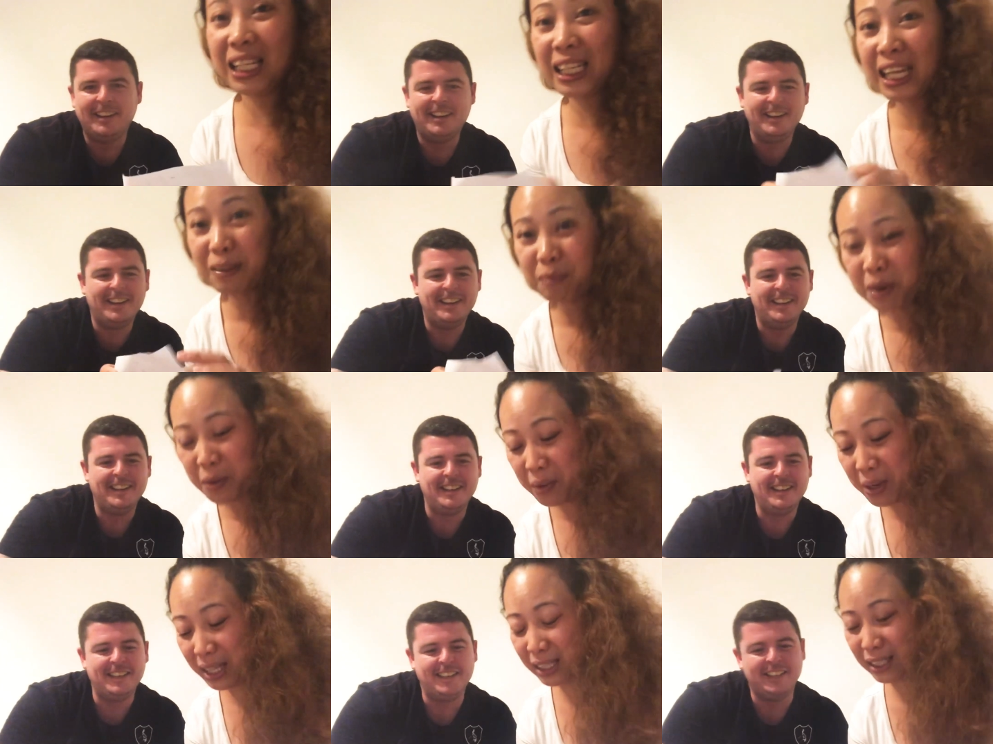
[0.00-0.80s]
Speaker 1: let, let me
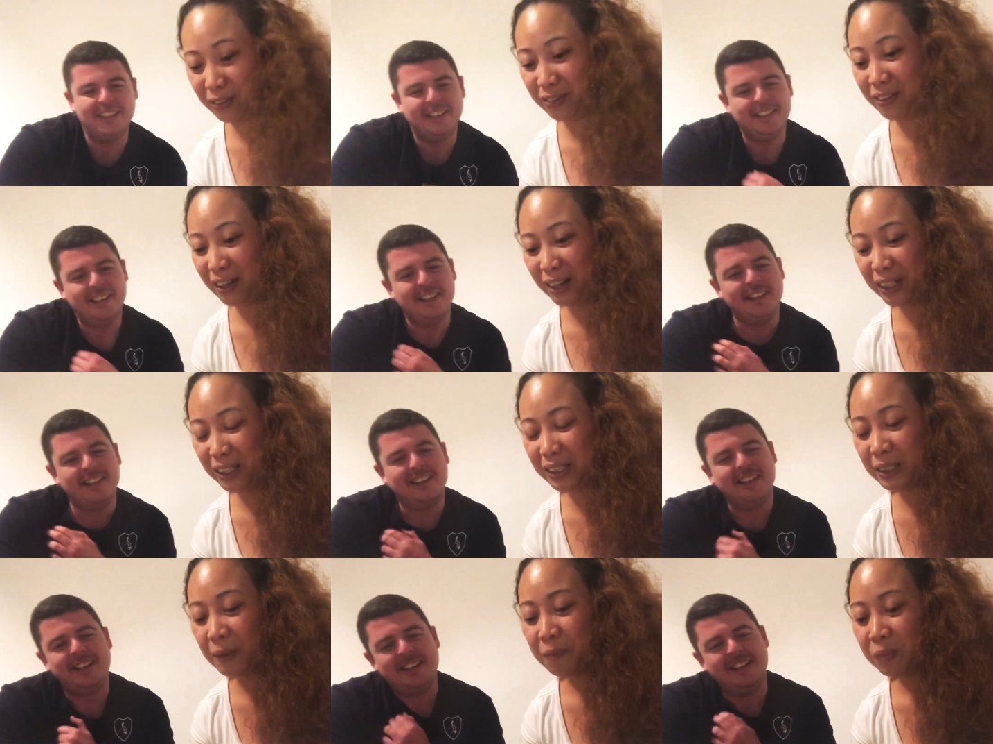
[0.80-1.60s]
read it
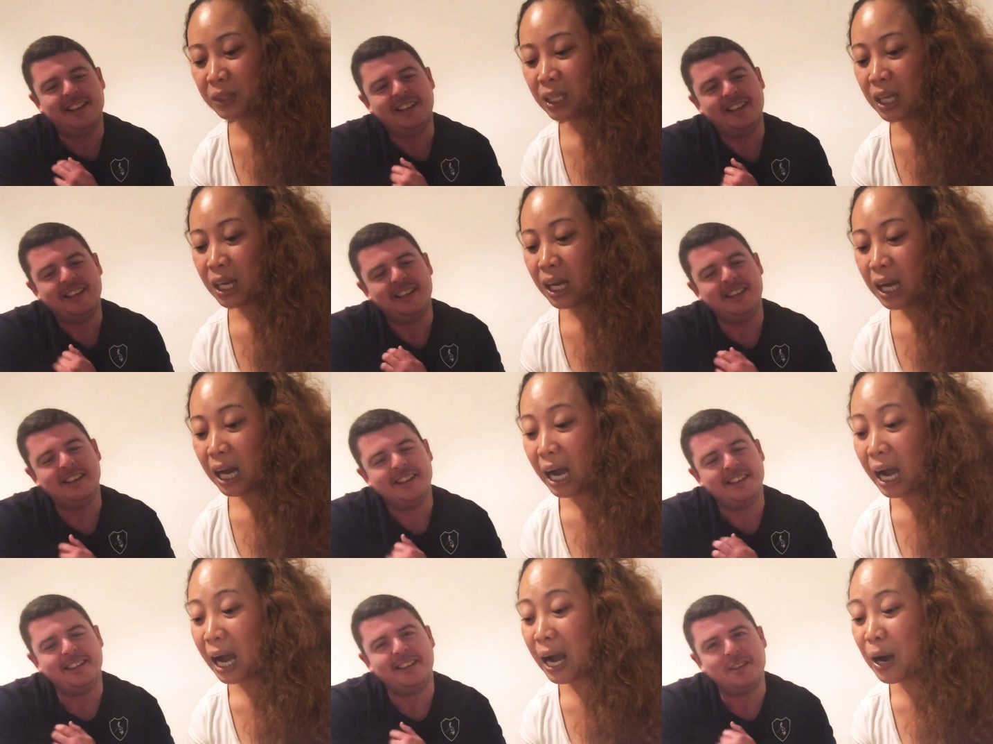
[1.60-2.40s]
first.
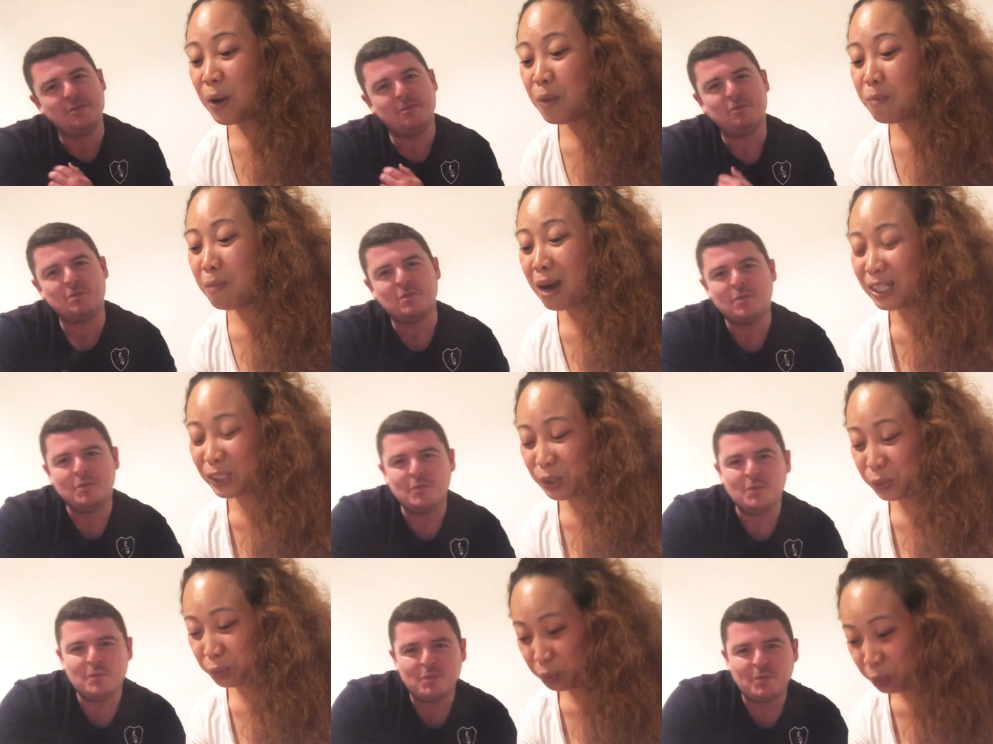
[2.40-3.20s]
How
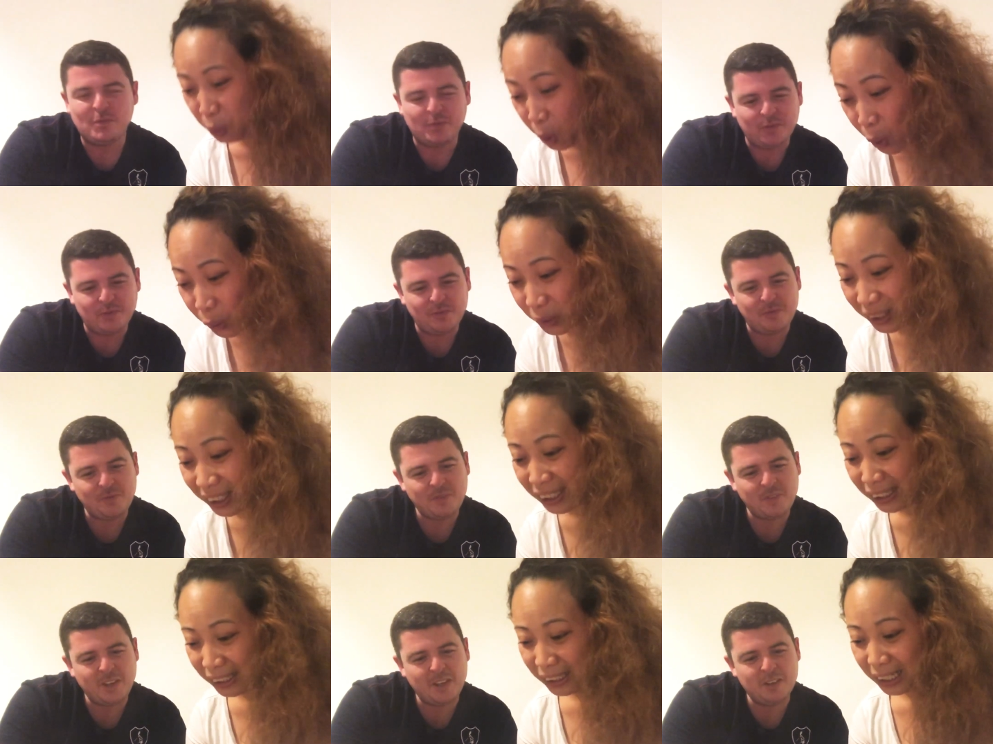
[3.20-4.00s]
much
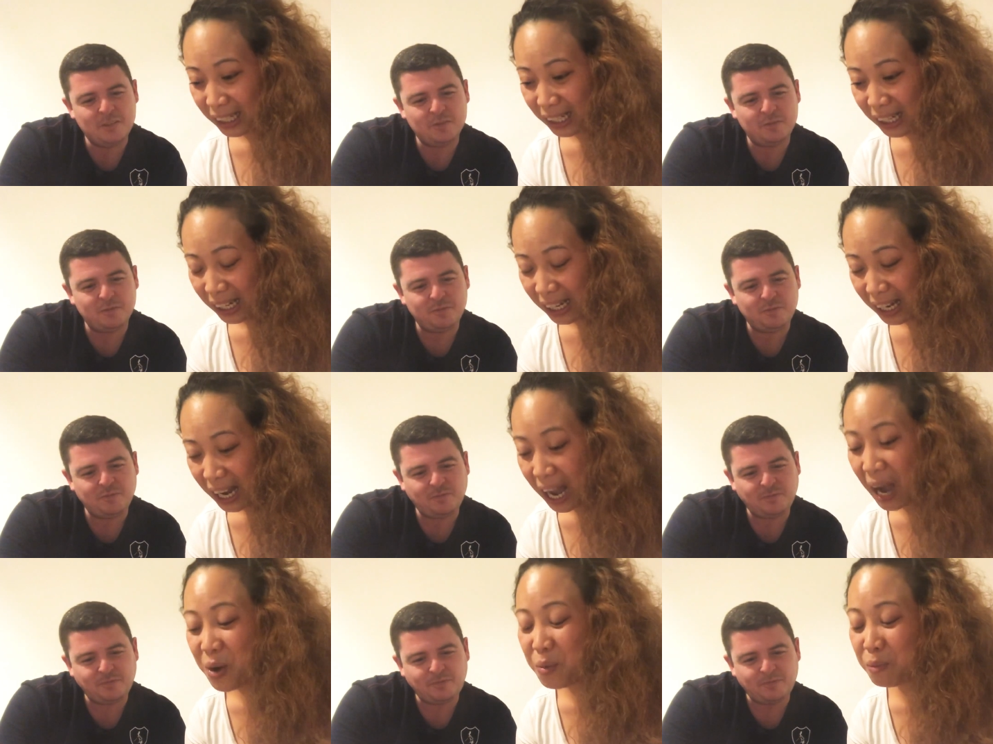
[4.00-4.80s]
wood...
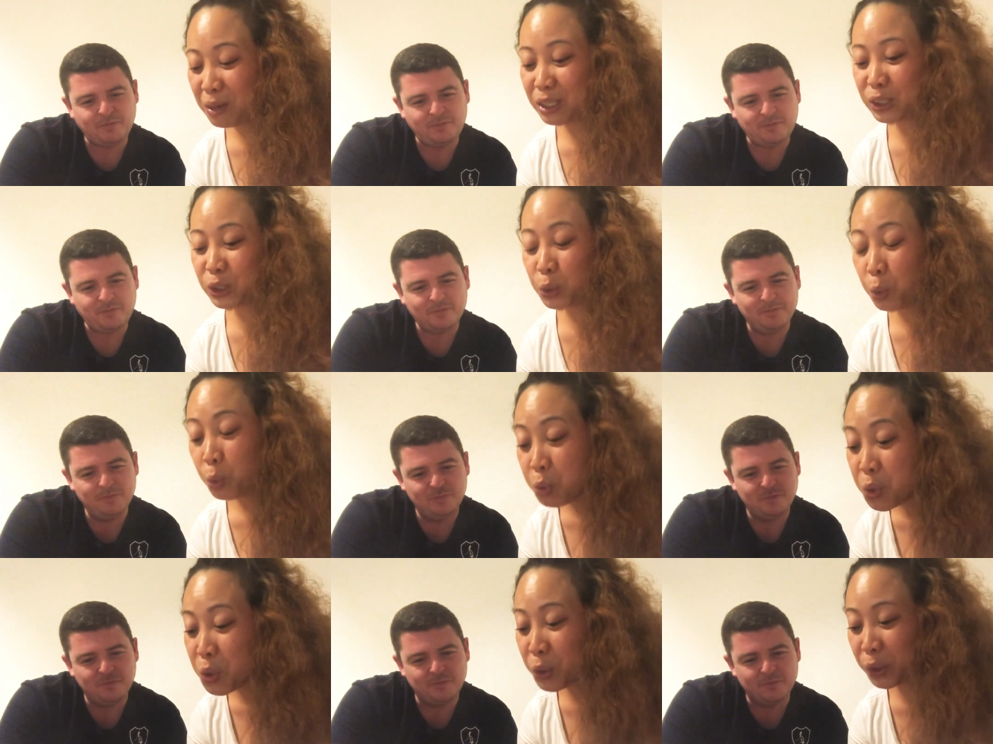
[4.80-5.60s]
How much
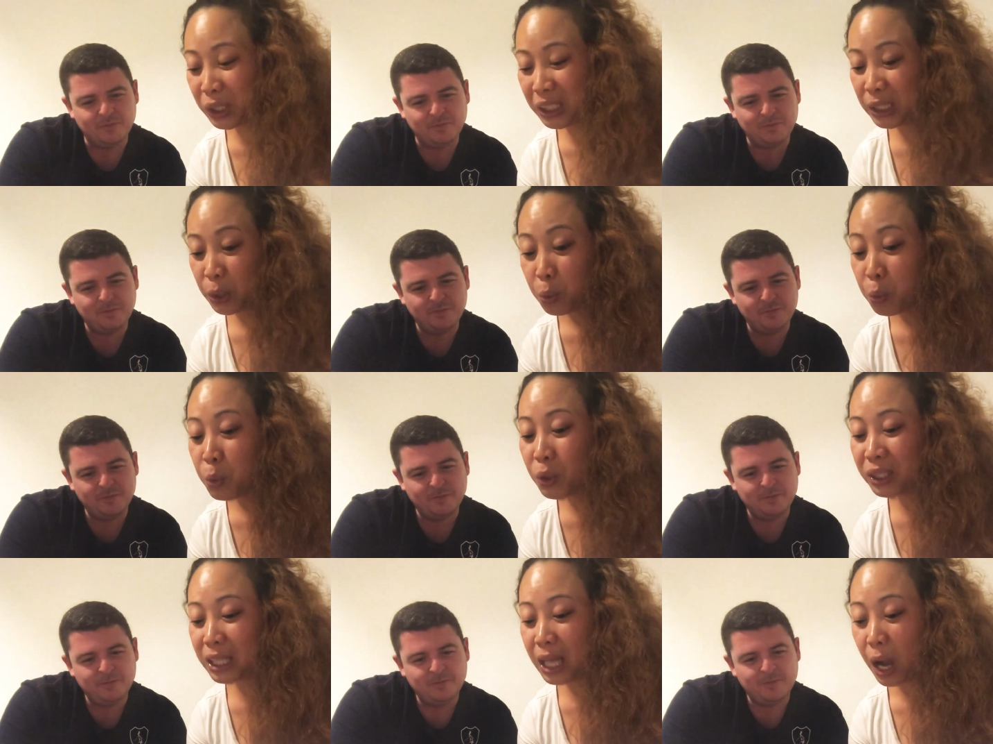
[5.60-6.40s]
wood
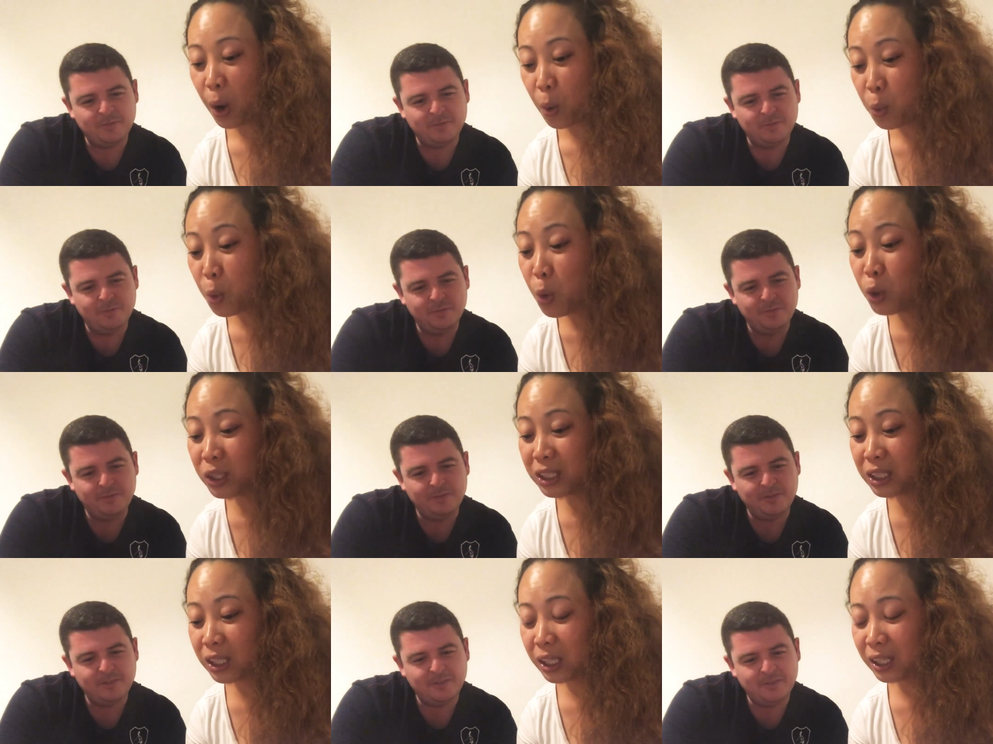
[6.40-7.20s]
would a
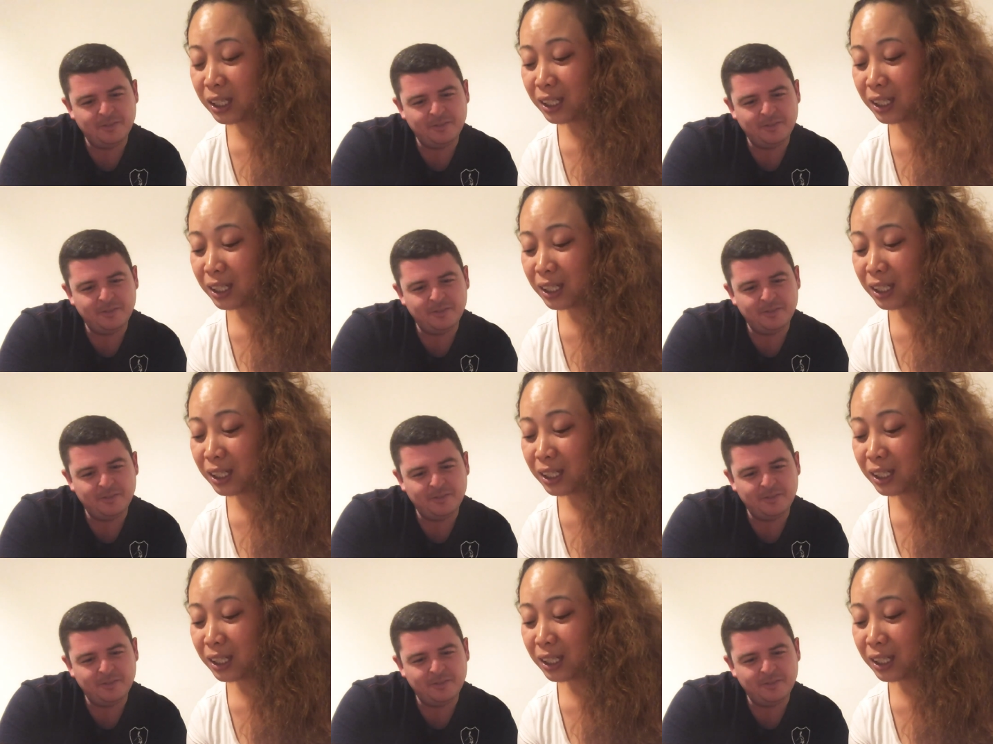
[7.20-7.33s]
wood...